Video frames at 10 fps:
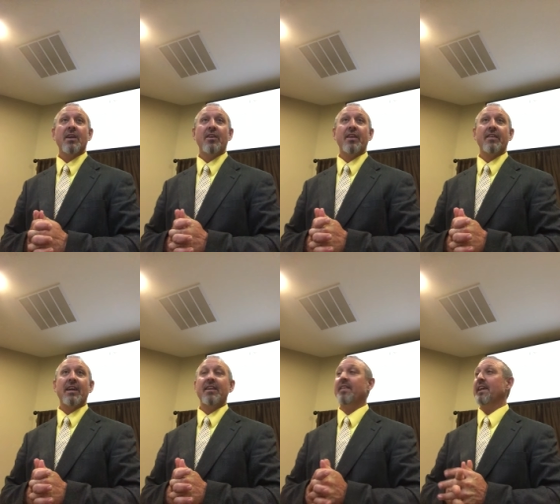You think
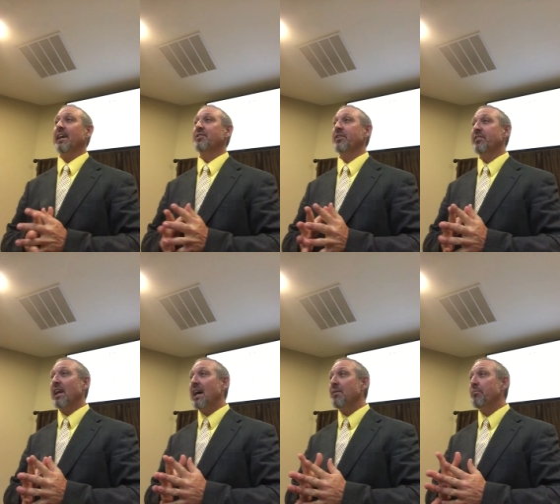they did the electric
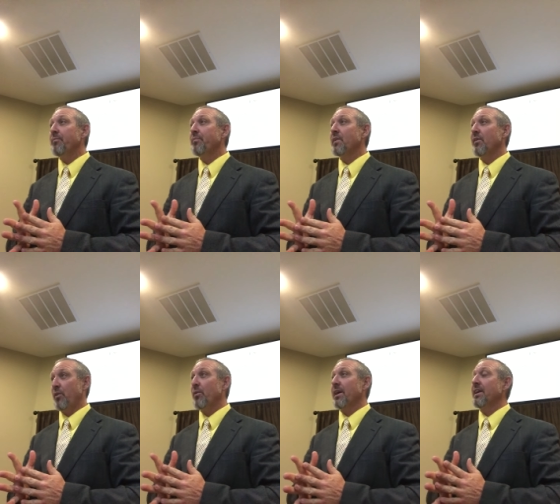slide? You,
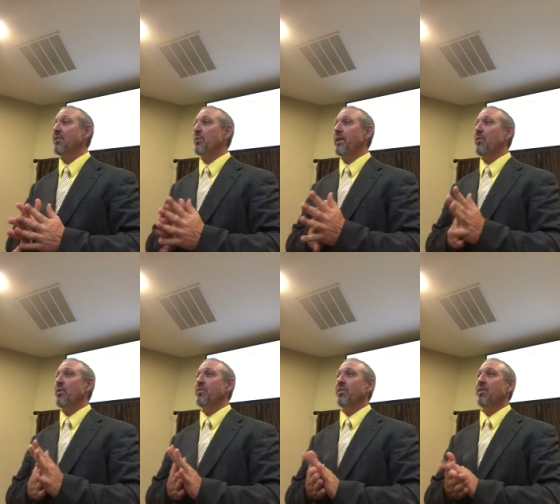you what that
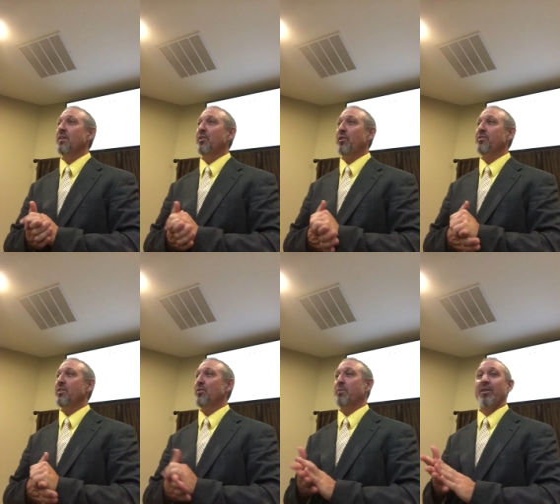was? Chris
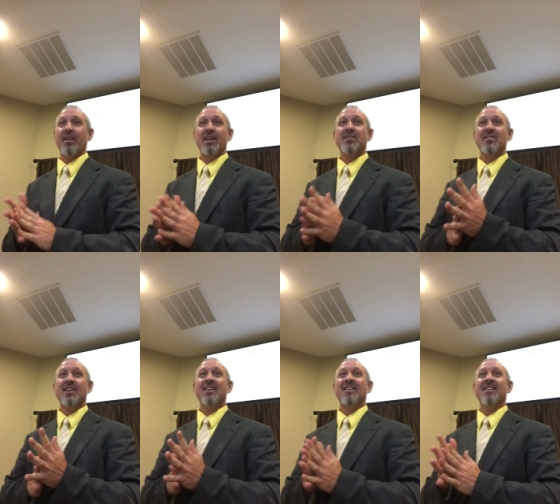knows about the electric slide.